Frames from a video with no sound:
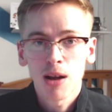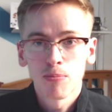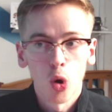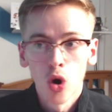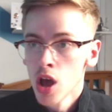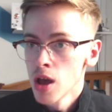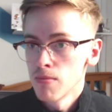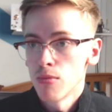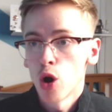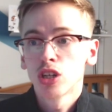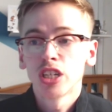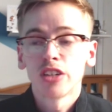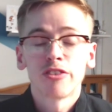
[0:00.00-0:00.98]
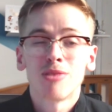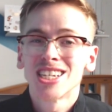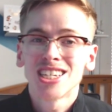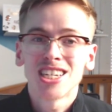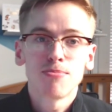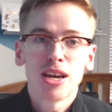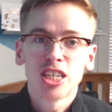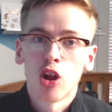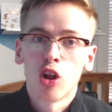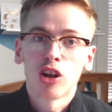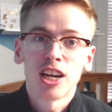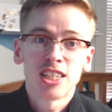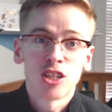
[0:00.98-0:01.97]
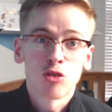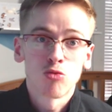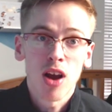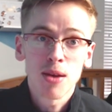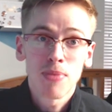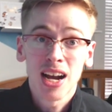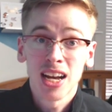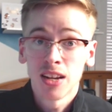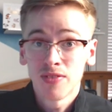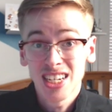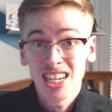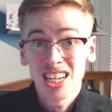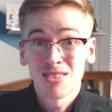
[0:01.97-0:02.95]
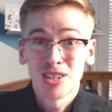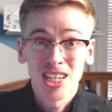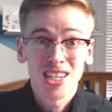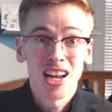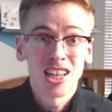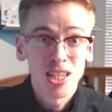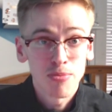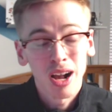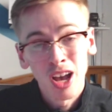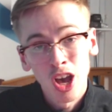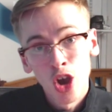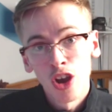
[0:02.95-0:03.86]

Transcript: but Marco Silva might see Mason Holgate as a right-back, and if he sees him as a centre-back,